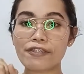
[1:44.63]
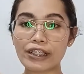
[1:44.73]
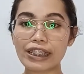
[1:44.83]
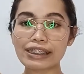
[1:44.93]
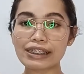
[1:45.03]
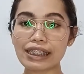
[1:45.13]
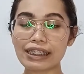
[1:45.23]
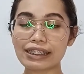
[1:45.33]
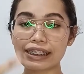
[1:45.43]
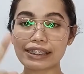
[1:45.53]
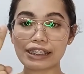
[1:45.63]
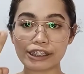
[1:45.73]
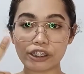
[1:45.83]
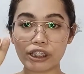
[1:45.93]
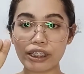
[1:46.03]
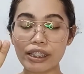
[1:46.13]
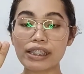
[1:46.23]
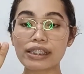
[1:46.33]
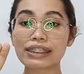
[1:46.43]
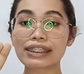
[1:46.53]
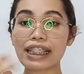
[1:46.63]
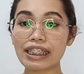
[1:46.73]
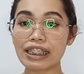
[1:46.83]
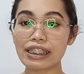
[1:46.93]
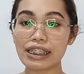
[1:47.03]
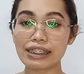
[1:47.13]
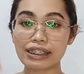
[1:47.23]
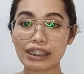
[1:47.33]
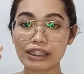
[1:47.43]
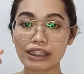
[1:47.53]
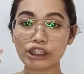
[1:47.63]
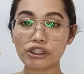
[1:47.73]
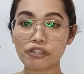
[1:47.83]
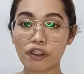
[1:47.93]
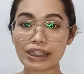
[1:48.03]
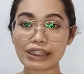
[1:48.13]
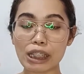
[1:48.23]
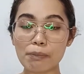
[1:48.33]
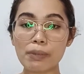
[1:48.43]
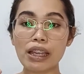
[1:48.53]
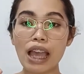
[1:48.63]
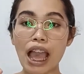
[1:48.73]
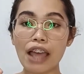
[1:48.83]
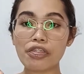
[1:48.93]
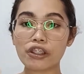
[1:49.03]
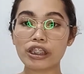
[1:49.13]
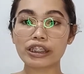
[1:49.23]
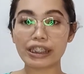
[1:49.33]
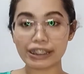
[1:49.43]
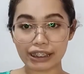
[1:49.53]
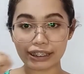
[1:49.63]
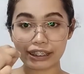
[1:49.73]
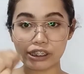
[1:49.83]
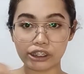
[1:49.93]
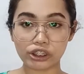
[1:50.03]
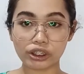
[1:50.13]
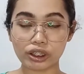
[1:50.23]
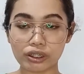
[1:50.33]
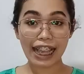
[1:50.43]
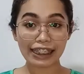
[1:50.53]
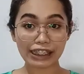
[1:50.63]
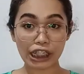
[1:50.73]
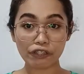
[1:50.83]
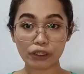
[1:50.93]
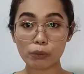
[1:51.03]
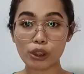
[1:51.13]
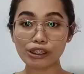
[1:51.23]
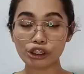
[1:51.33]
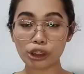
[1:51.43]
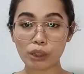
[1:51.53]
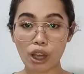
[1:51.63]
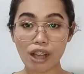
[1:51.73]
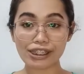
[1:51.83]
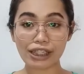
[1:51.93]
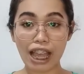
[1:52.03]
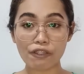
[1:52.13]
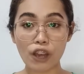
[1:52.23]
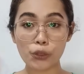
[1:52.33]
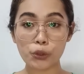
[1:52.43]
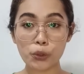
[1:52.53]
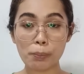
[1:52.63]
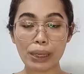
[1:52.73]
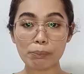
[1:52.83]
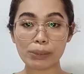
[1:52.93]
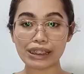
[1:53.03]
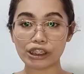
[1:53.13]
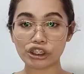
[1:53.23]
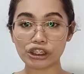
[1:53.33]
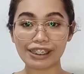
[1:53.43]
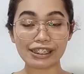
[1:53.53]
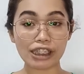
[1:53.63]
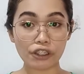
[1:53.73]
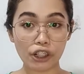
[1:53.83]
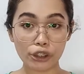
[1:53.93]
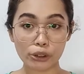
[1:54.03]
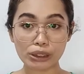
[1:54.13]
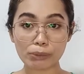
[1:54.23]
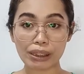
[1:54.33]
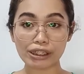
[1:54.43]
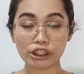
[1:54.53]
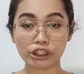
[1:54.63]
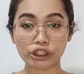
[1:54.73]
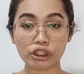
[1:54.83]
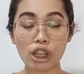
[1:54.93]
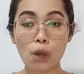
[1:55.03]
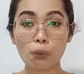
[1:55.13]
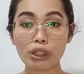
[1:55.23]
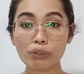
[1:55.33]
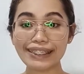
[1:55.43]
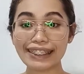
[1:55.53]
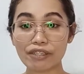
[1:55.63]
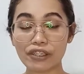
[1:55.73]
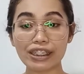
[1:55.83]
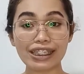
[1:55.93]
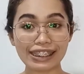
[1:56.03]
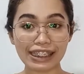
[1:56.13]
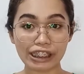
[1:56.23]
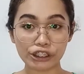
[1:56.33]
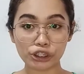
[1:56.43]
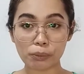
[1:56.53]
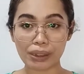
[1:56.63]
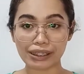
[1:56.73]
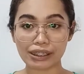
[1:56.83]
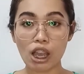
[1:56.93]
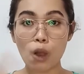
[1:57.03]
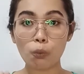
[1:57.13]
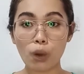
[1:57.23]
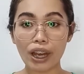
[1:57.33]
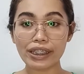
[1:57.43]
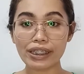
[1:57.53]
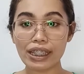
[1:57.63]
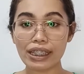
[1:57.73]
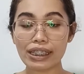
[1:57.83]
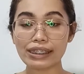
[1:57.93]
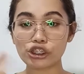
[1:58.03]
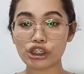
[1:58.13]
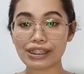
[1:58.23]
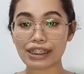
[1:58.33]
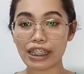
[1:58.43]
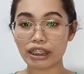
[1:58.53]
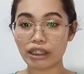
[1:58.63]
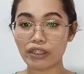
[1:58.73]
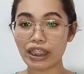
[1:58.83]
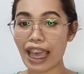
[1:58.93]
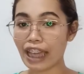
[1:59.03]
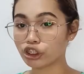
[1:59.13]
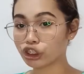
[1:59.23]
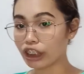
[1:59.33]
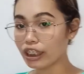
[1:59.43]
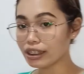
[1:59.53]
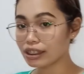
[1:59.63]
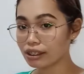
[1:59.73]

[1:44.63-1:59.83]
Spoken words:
First is the scissor, second is the tissue forceps, and third is the stitch. Aside from those three, we also have two main positions that are used by the surgeon when receiving these instruments. One is just like giving a handshake.